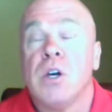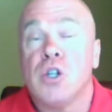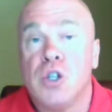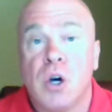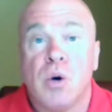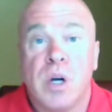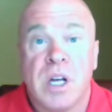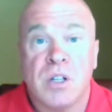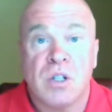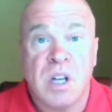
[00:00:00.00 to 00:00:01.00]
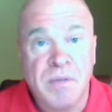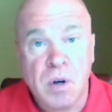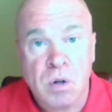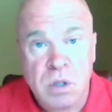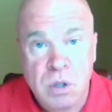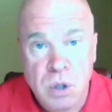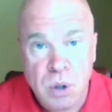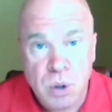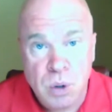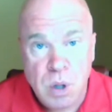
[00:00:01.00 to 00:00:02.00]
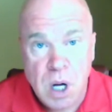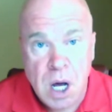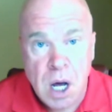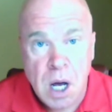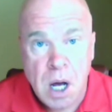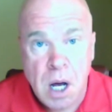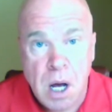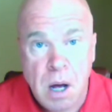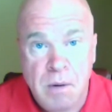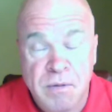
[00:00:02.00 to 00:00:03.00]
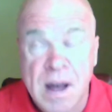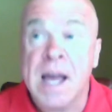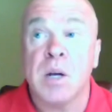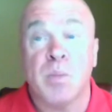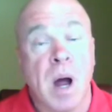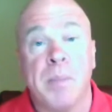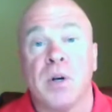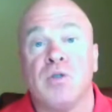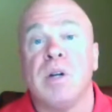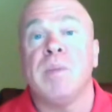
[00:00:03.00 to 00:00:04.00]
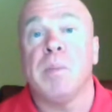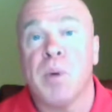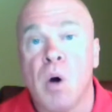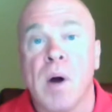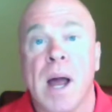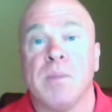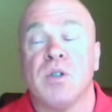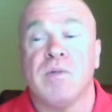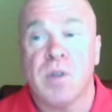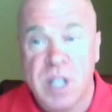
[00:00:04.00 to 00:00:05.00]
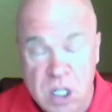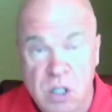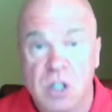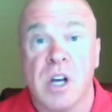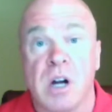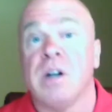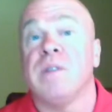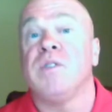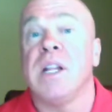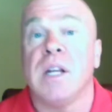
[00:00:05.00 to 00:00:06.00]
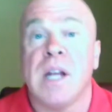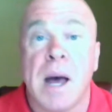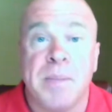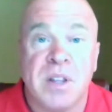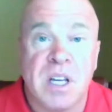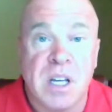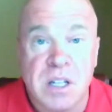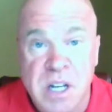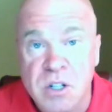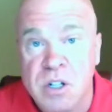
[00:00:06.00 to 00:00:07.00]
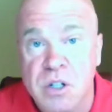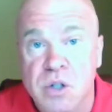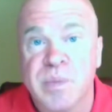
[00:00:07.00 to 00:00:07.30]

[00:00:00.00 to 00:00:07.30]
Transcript: So it's difficult to uh, find proper treatment programs for these degenerative tendinopathy conditions.